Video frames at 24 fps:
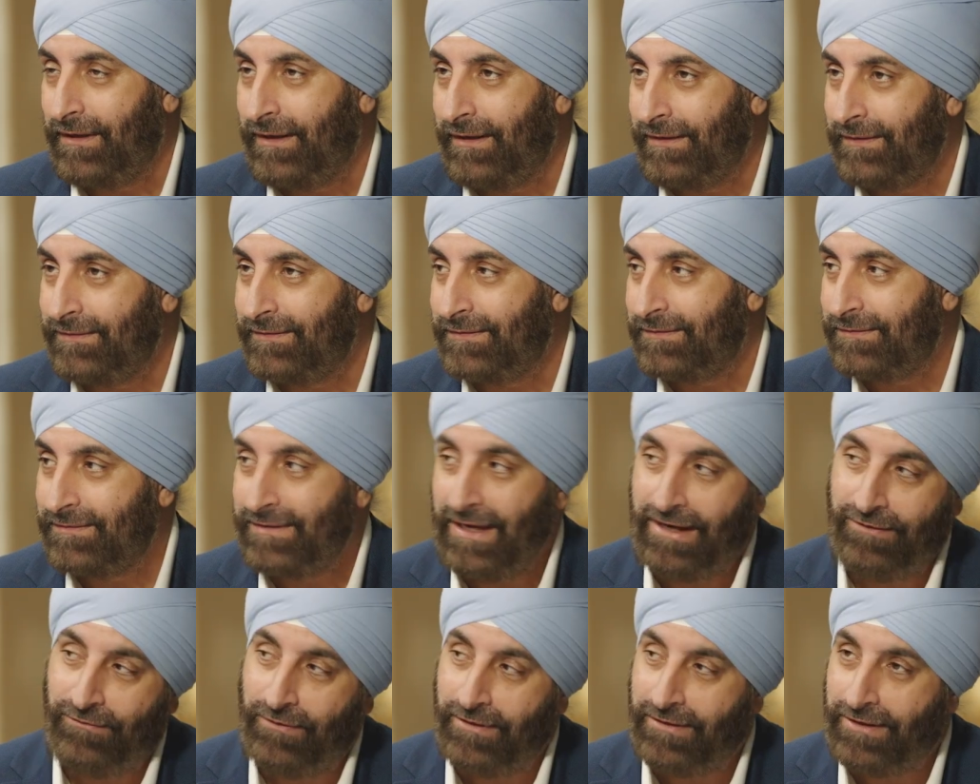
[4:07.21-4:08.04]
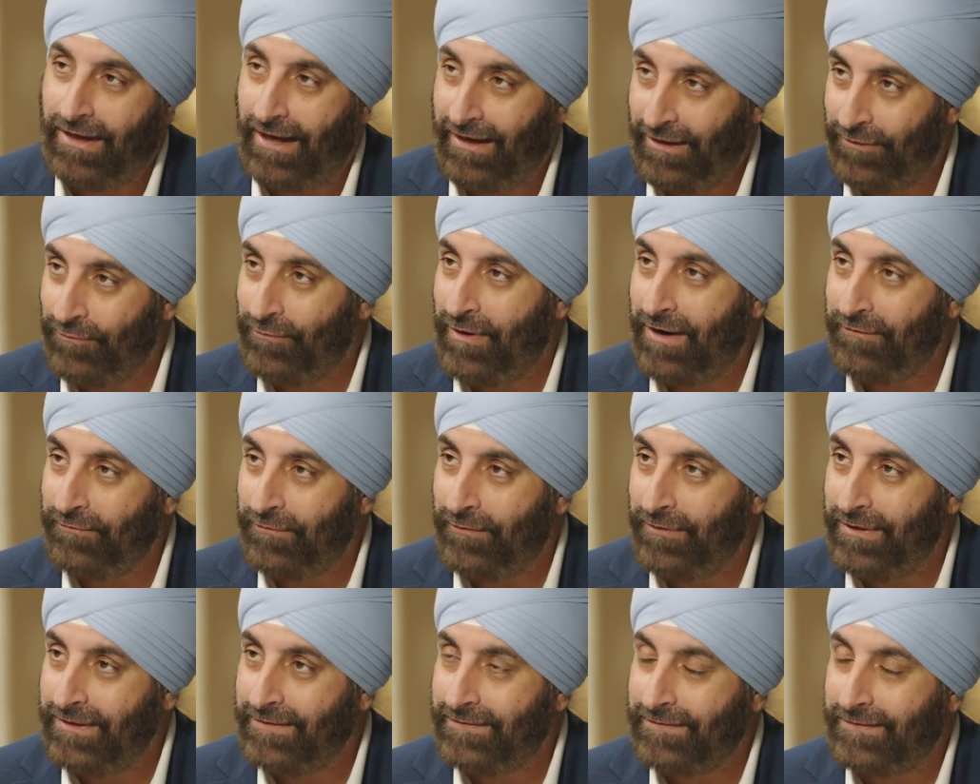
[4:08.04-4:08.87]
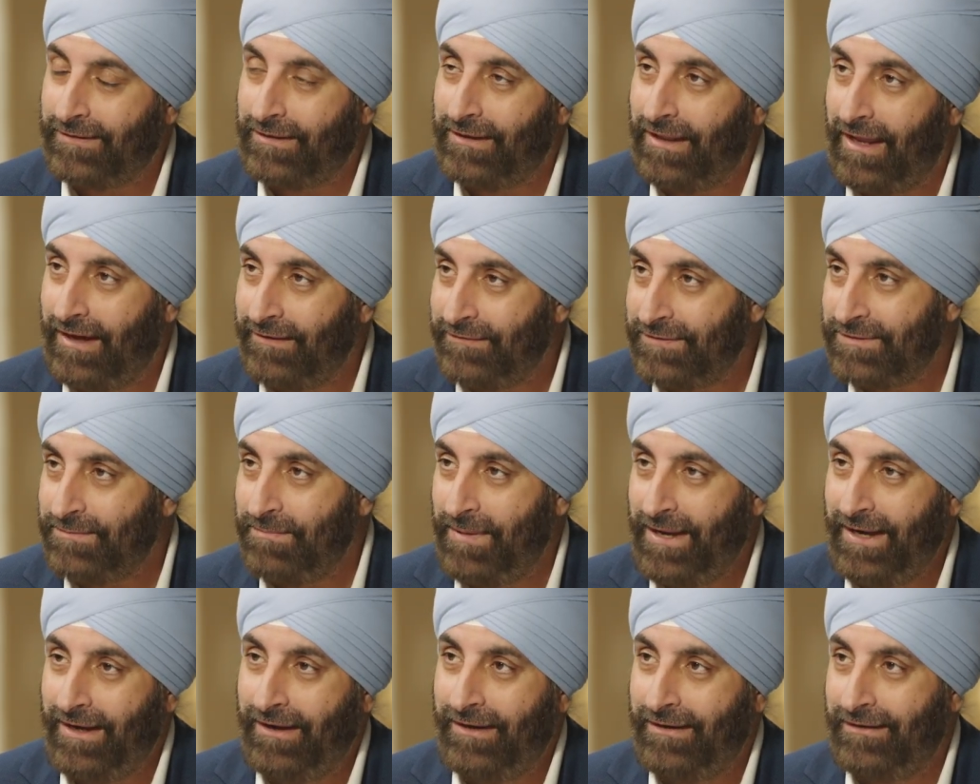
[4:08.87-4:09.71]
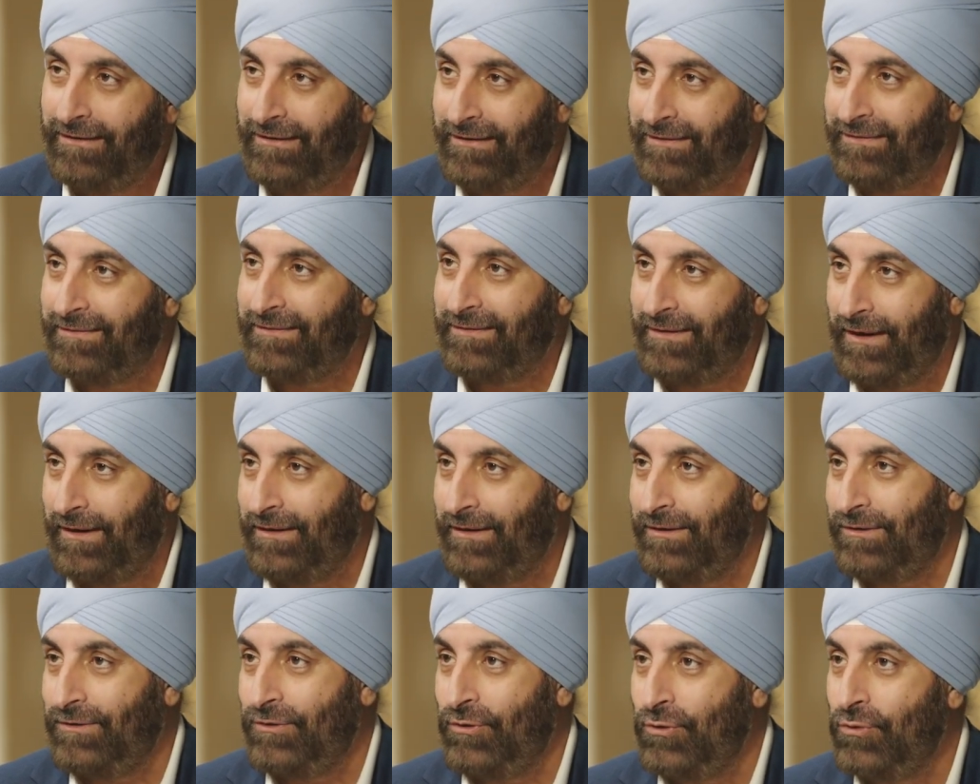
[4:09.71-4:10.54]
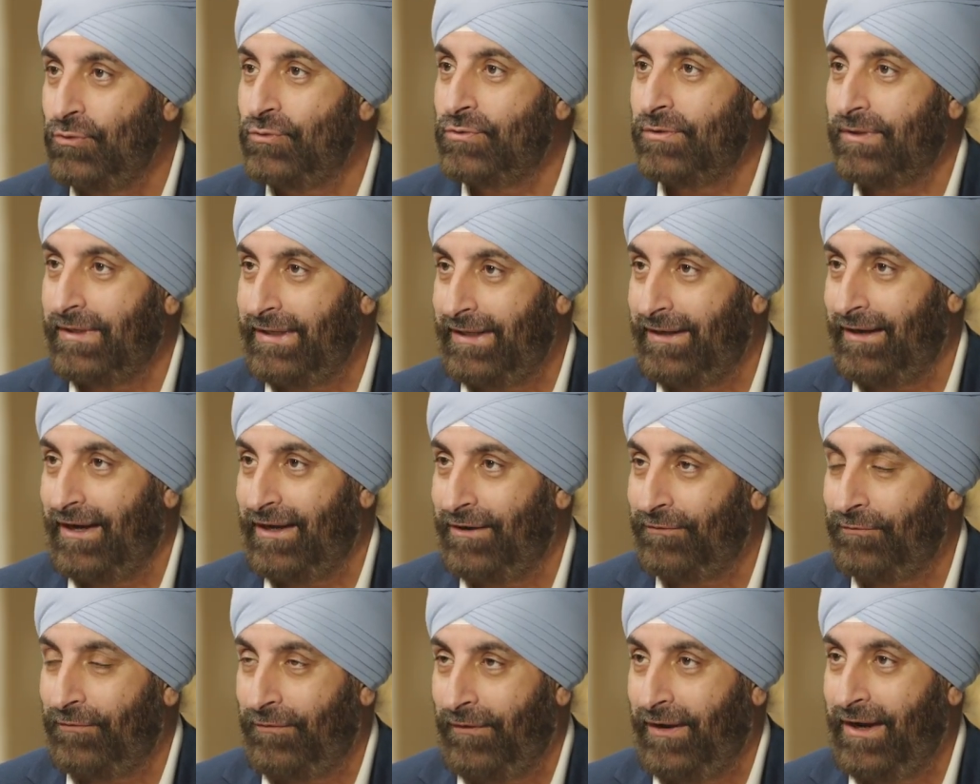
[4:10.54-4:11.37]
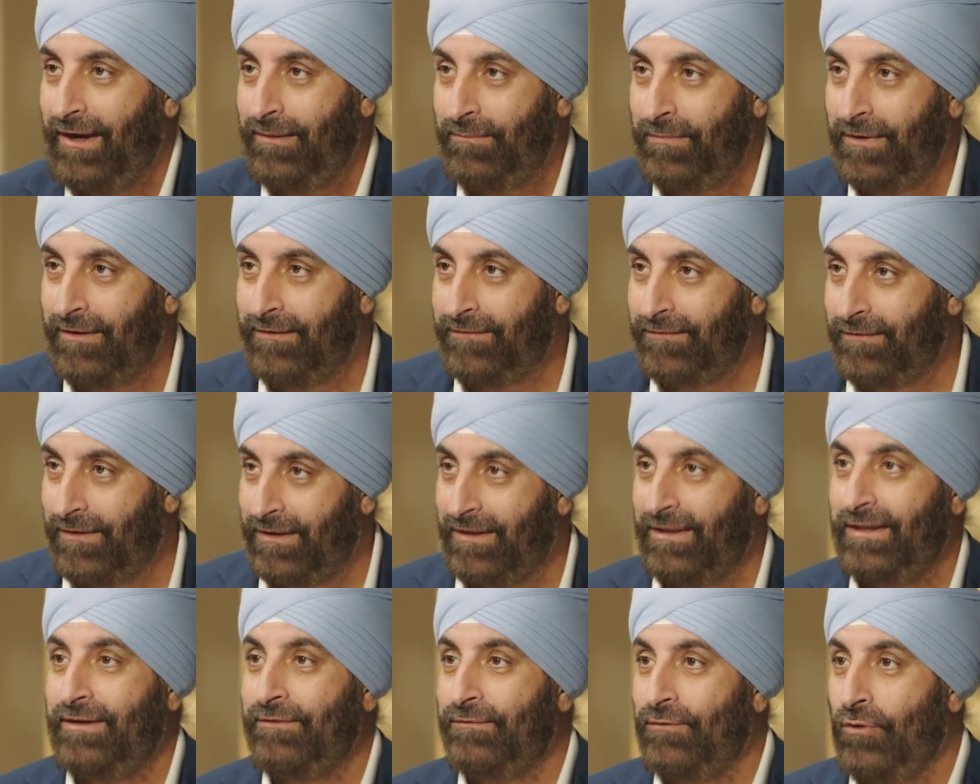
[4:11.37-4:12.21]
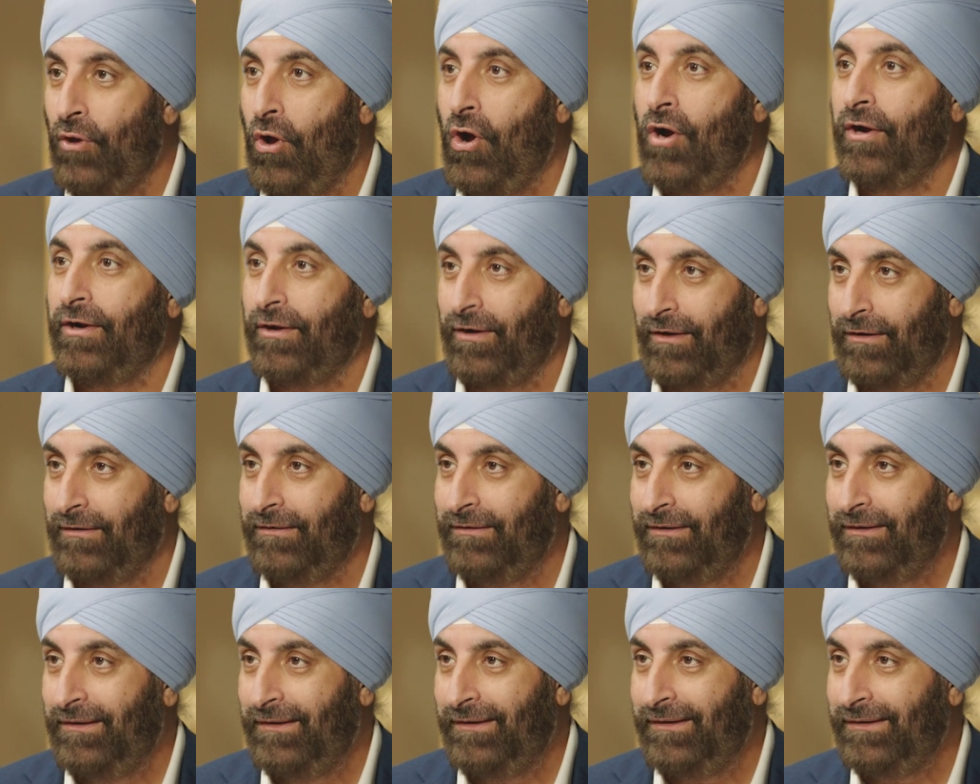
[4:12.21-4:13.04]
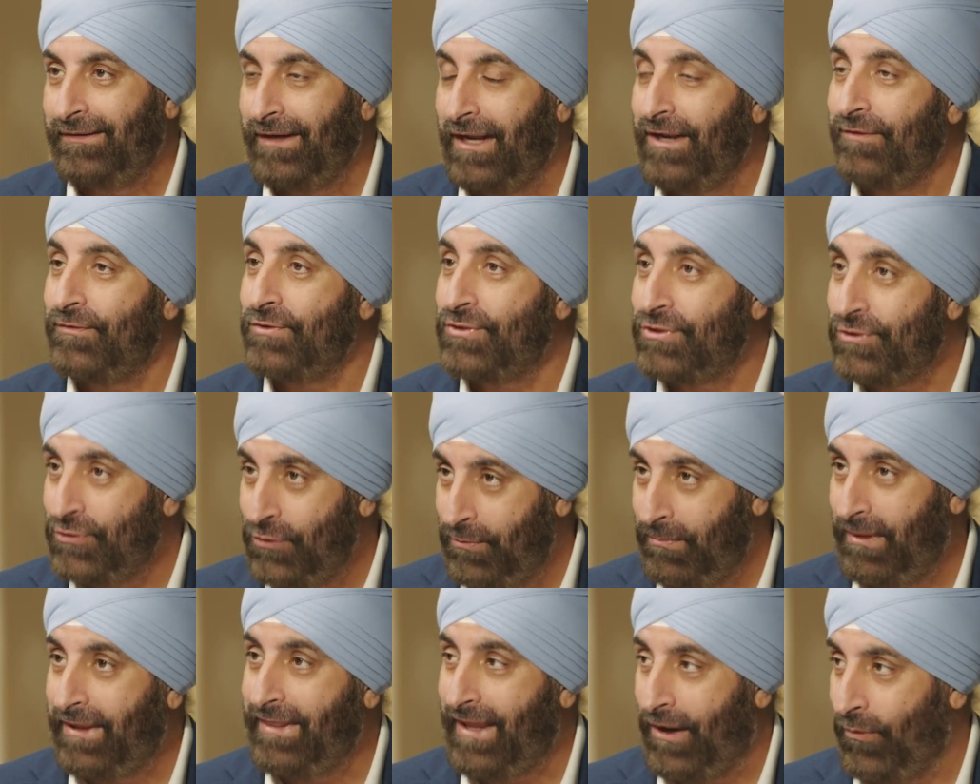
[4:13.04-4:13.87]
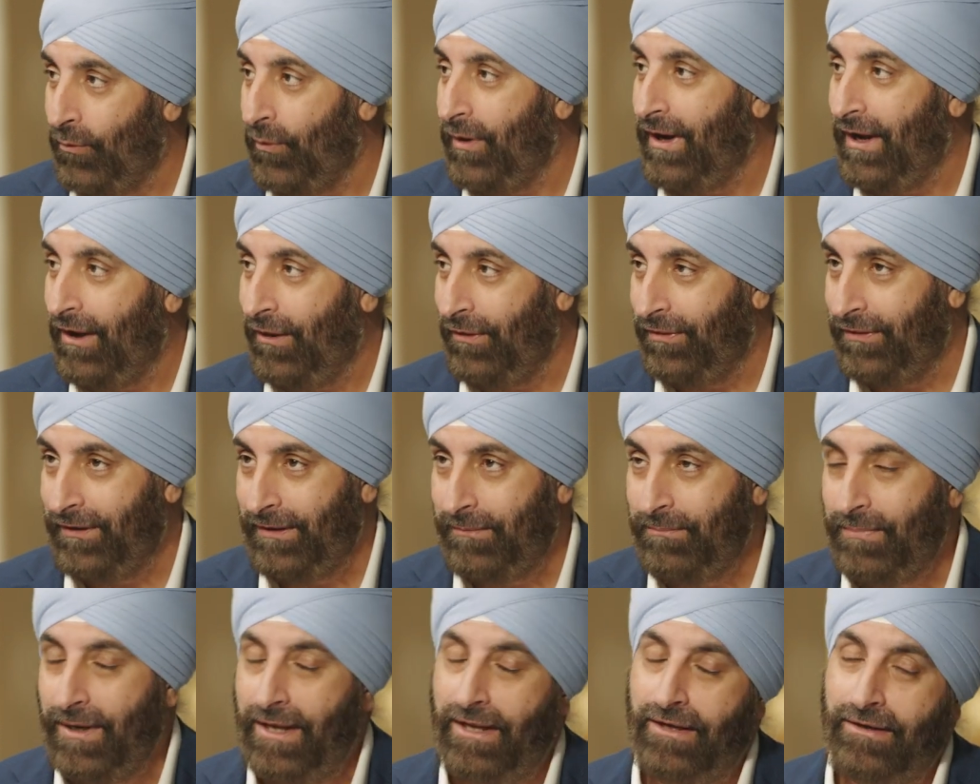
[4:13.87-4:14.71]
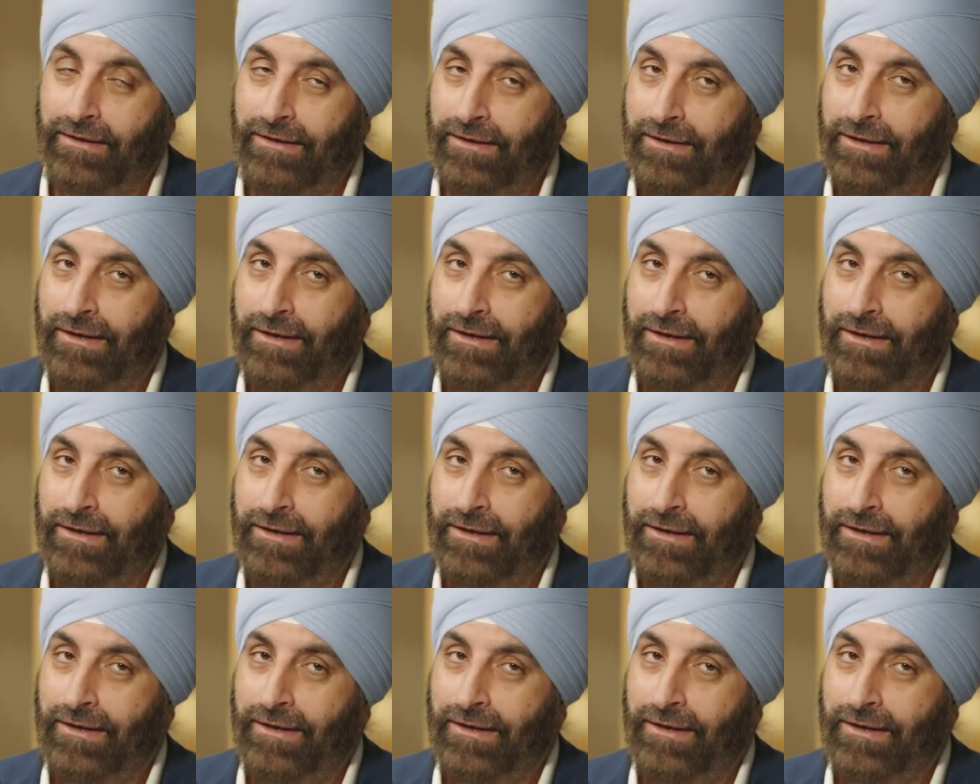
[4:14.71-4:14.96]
as David kind of referenced, lifespan is usually kind of framed of live longer, kind of assuming that we're healthy. But